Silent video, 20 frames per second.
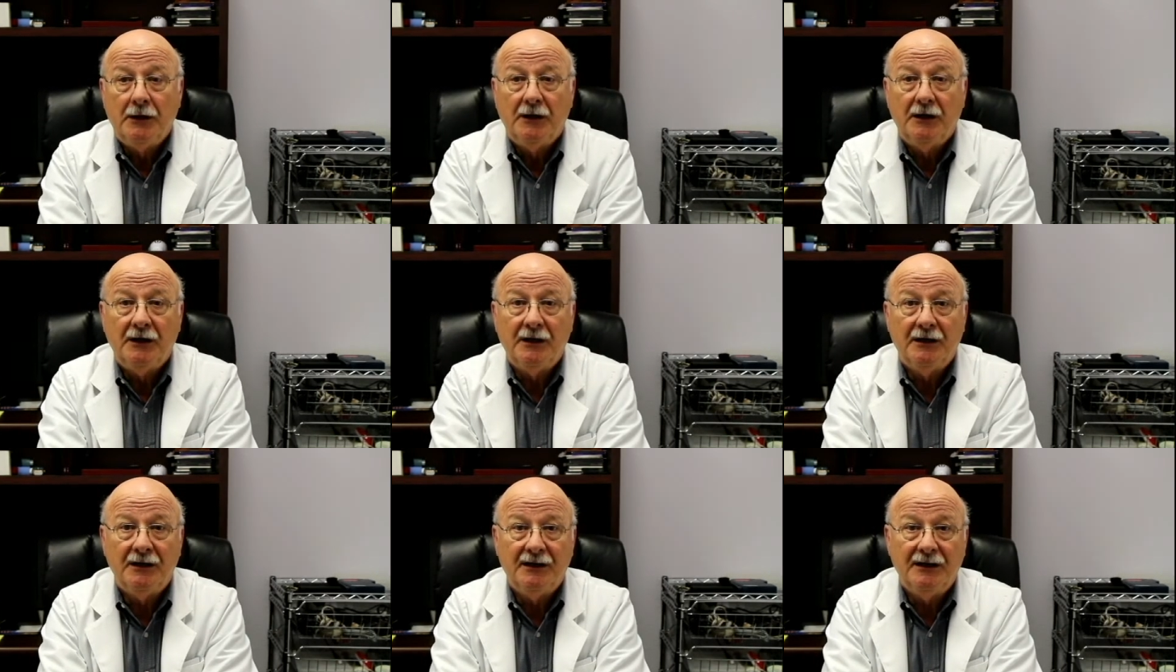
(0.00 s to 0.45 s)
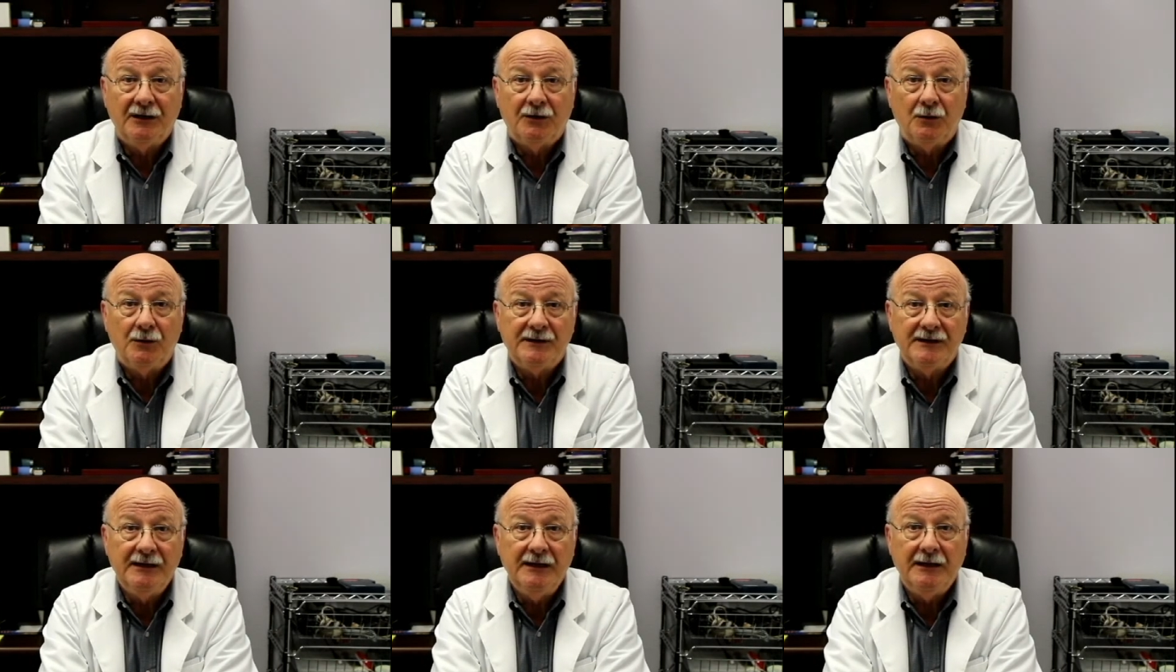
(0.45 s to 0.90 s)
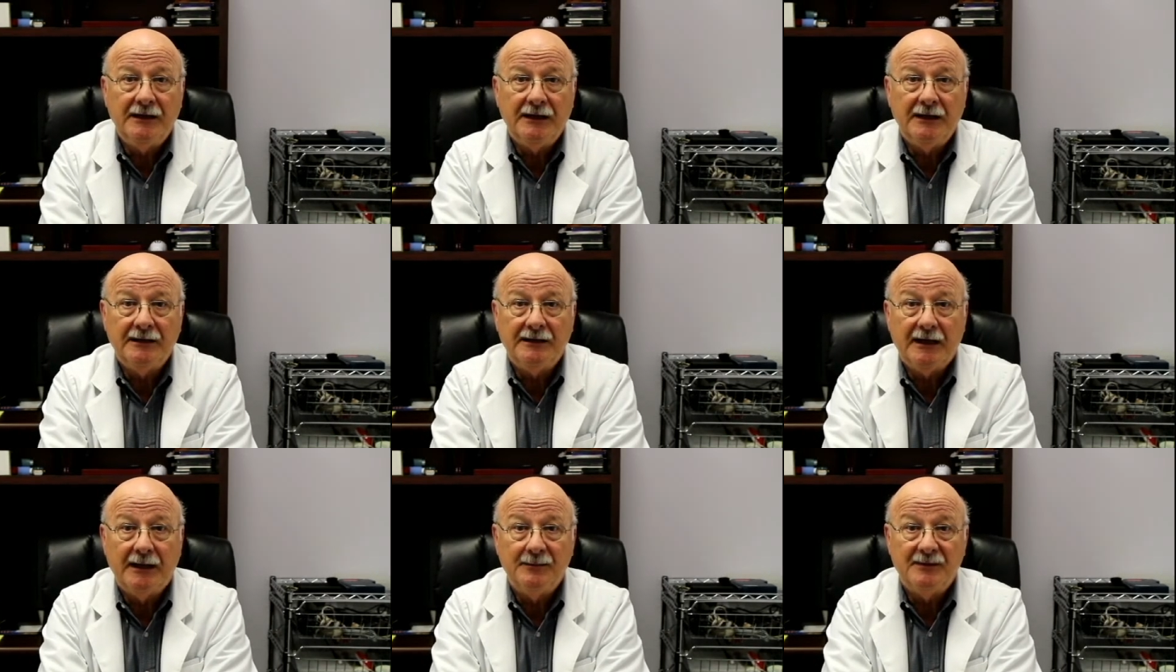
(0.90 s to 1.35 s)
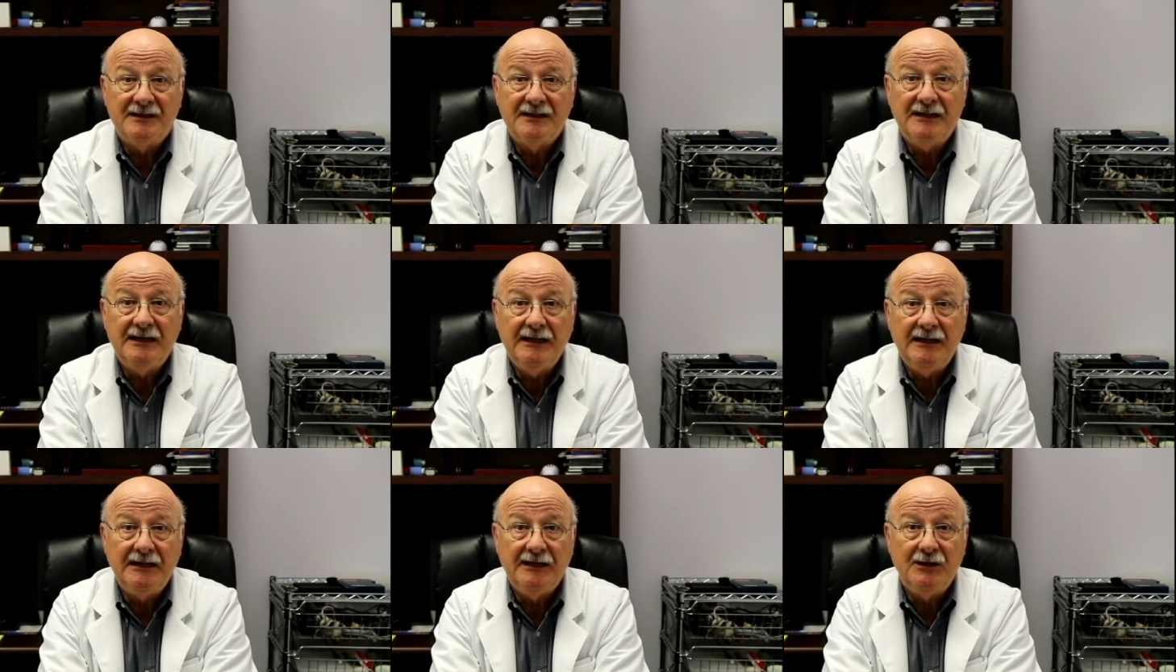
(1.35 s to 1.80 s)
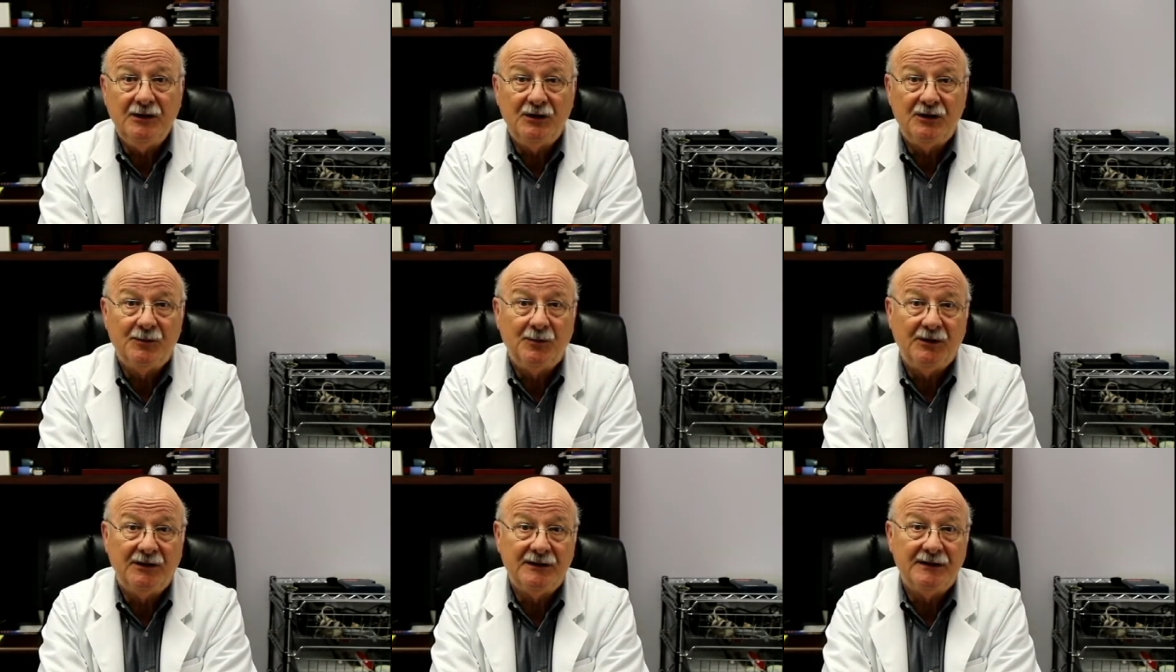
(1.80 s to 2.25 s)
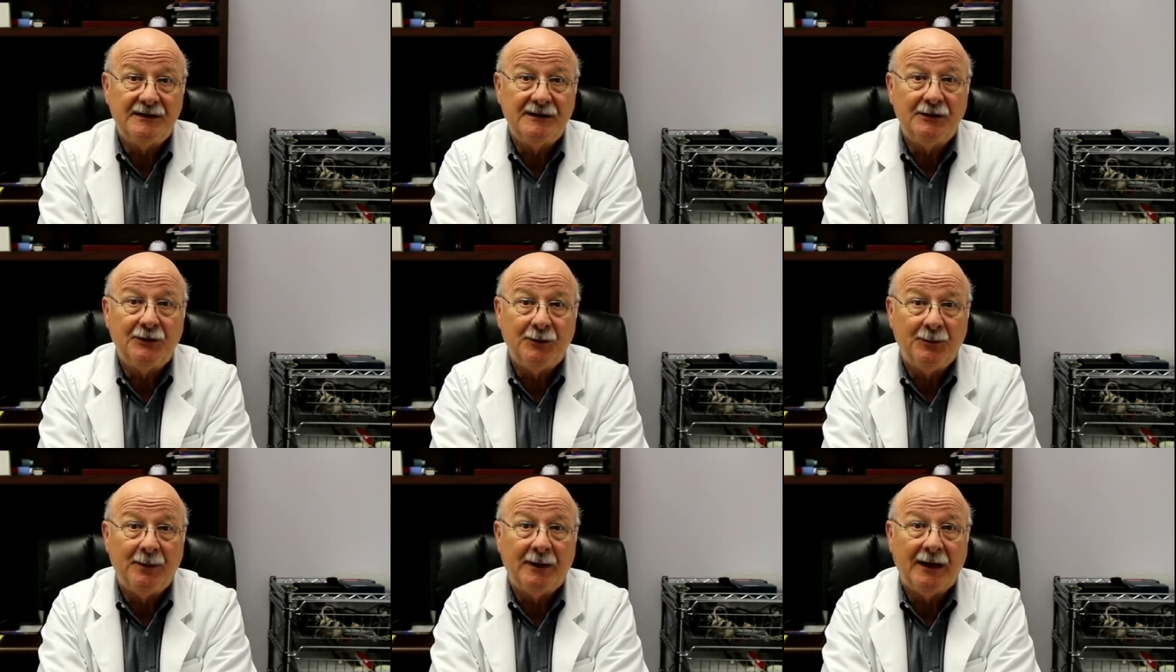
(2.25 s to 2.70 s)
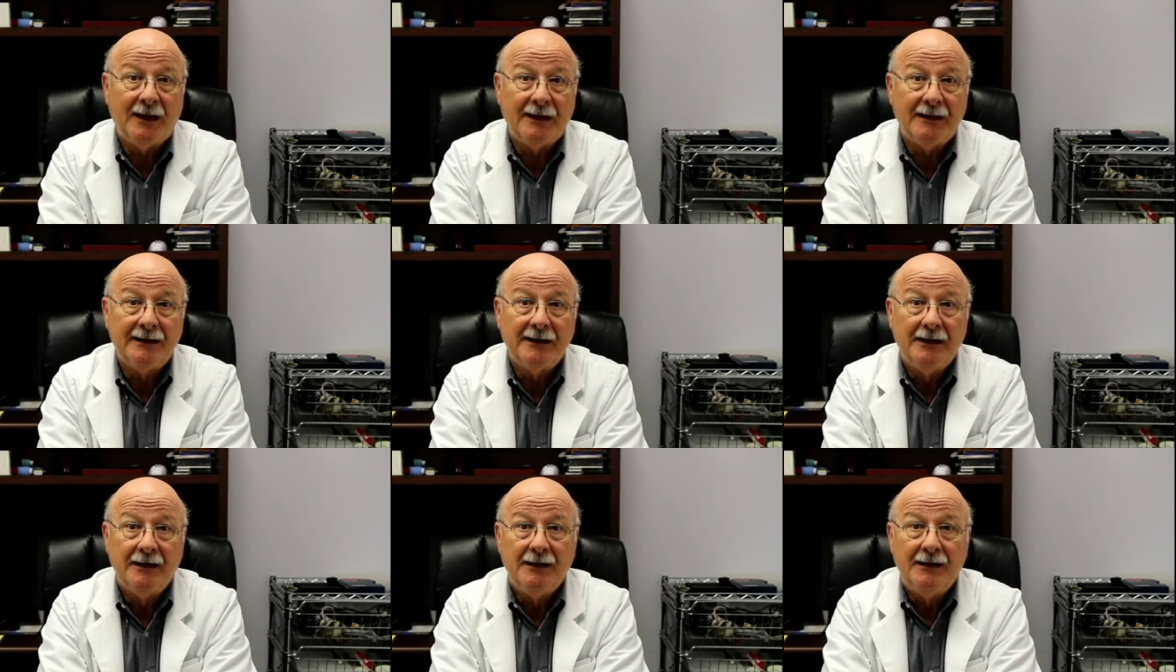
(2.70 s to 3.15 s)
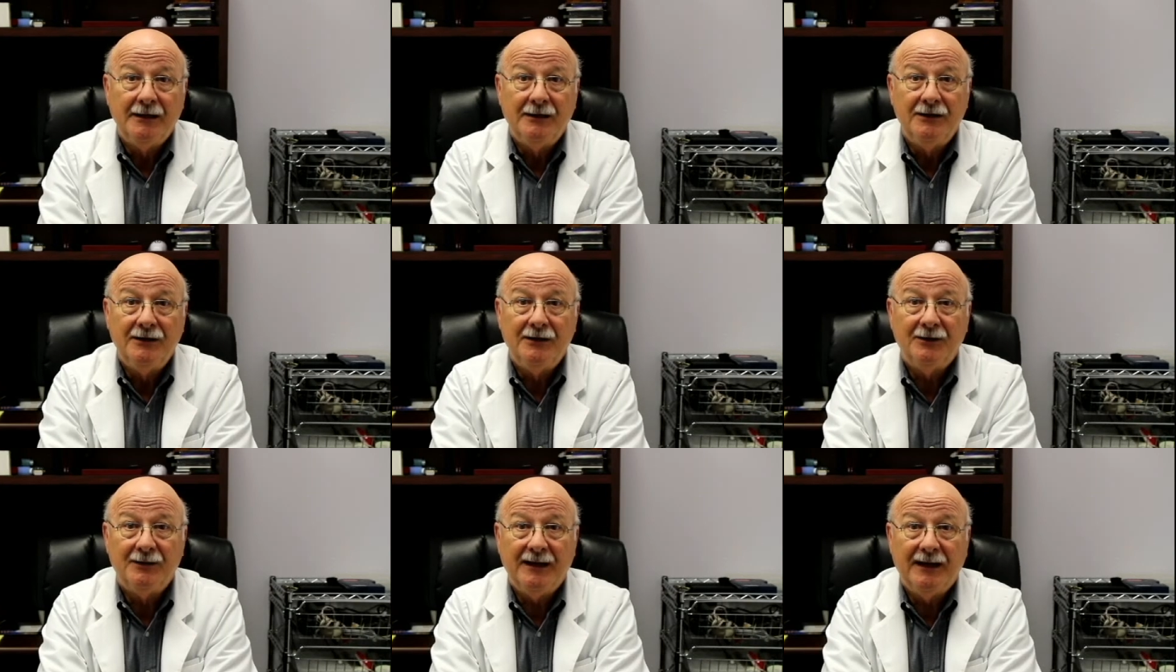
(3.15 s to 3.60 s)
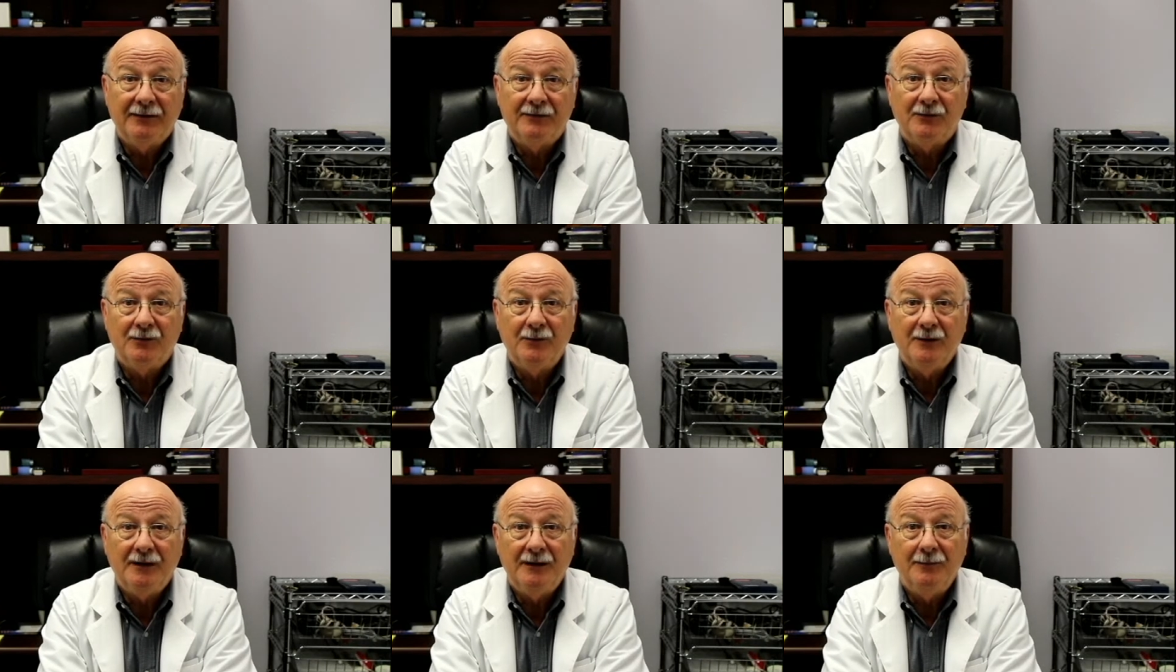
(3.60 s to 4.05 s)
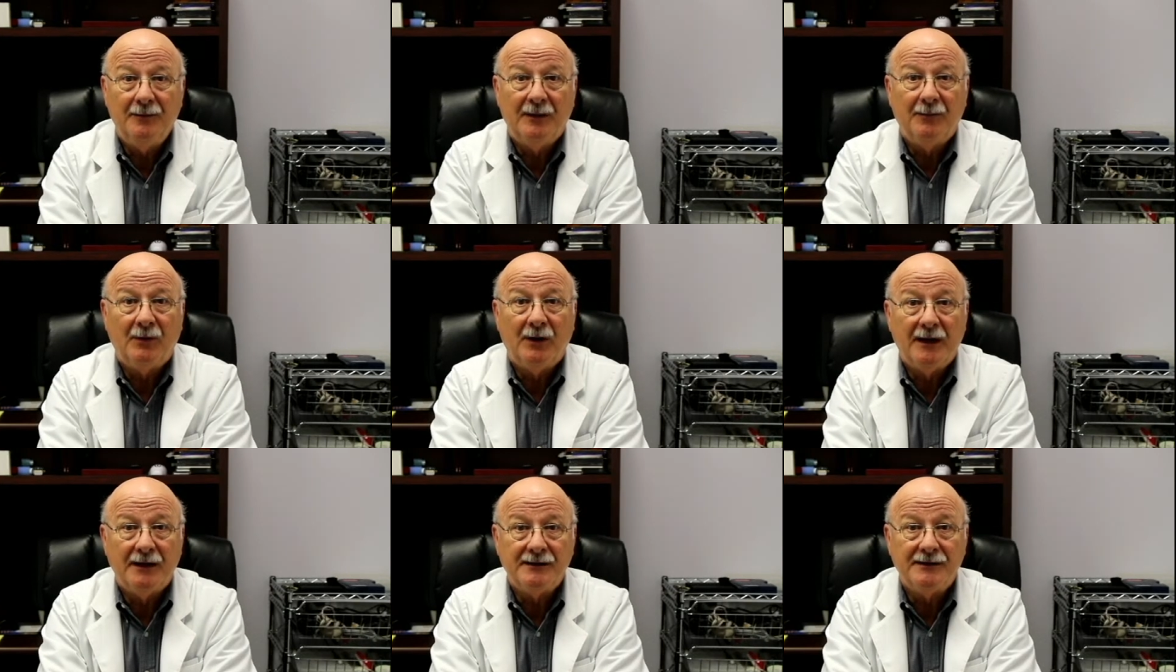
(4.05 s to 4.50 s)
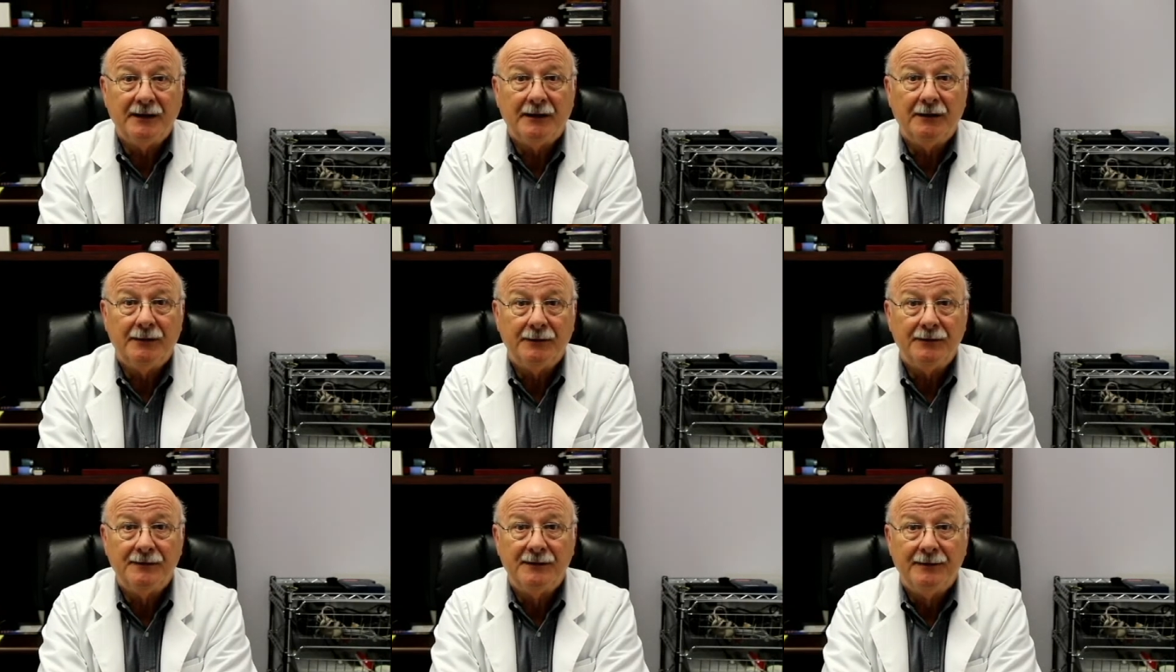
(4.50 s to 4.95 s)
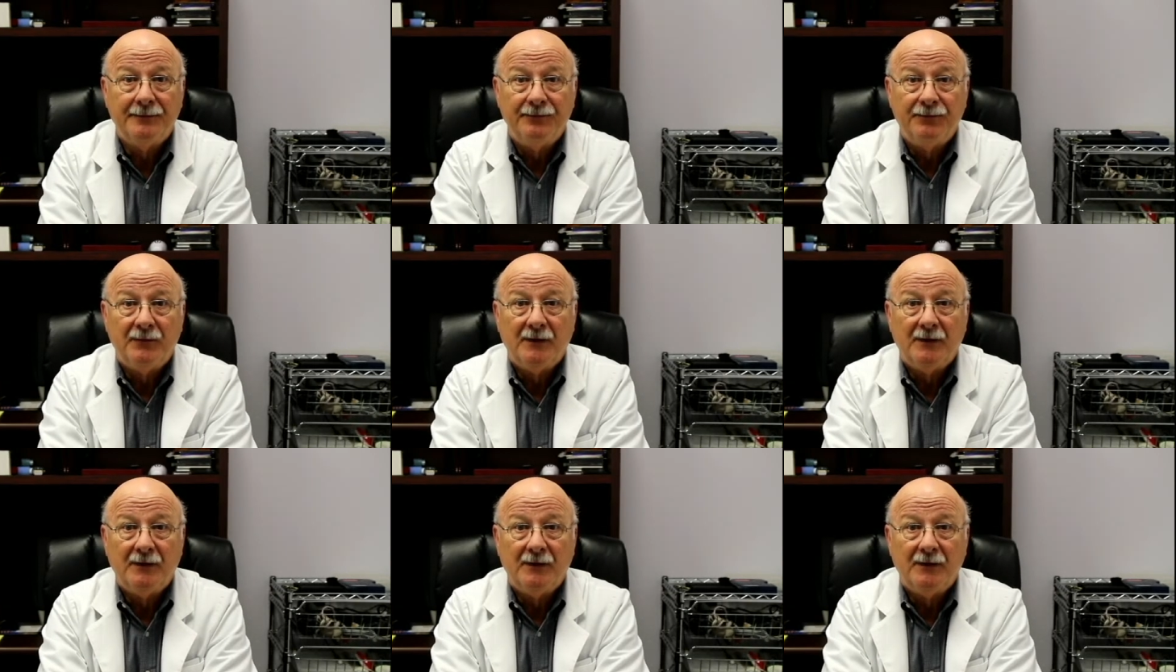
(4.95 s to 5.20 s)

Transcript: Of course, anything times 10, you just put the 0 by it. You don't have to really memorize those.